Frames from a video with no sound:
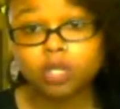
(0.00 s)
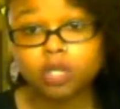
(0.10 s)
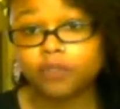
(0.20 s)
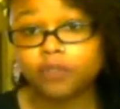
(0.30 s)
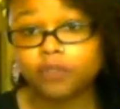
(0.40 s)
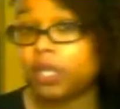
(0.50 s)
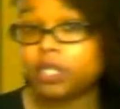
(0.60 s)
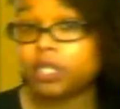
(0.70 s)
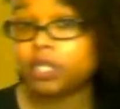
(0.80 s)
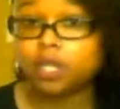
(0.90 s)

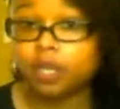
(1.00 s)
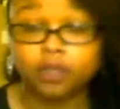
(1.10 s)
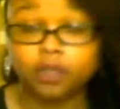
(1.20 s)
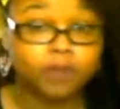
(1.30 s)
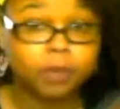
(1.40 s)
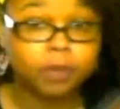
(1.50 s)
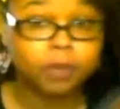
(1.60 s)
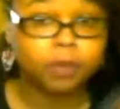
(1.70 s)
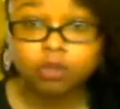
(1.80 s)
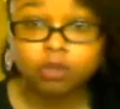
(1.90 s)
If you've
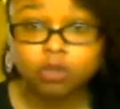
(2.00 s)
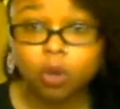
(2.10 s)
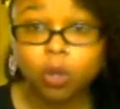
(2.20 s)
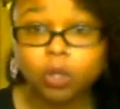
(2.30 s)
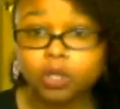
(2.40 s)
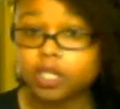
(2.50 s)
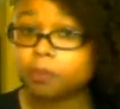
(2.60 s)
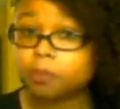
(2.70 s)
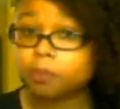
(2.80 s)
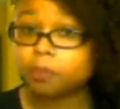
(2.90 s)
obtained those goals,
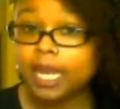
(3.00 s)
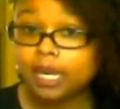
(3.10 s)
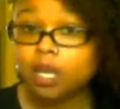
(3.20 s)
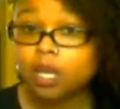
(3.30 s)
explain